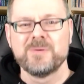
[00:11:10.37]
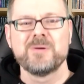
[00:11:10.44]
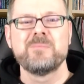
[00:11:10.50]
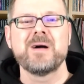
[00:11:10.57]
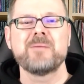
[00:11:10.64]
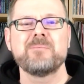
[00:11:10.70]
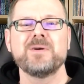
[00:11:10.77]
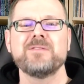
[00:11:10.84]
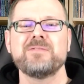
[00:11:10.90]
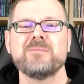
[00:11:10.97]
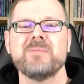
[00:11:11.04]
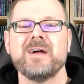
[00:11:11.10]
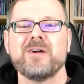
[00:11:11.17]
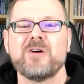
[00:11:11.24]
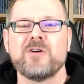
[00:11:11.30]
Remember
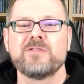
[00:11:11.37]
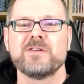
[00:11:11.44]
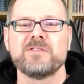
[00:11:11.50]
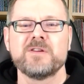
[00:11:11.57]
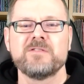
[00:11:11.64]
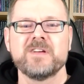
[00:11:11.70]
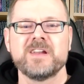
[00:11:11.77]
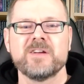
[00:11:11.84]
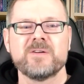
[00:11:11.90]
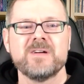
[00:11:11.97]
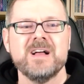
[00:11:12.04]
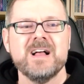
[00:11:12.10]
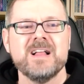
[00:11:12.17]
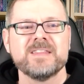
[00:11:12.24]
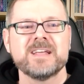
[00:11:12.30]
from my overview
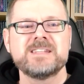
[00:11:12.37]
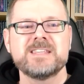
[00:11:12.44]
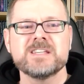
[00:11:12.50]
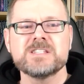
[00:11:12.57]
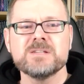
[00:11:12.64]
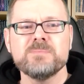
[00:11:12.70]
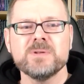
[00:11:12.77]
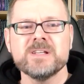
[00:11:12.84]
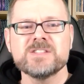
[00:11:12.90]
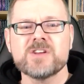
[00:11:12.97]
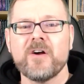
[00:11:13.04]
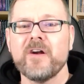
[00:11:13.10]
video that disciplines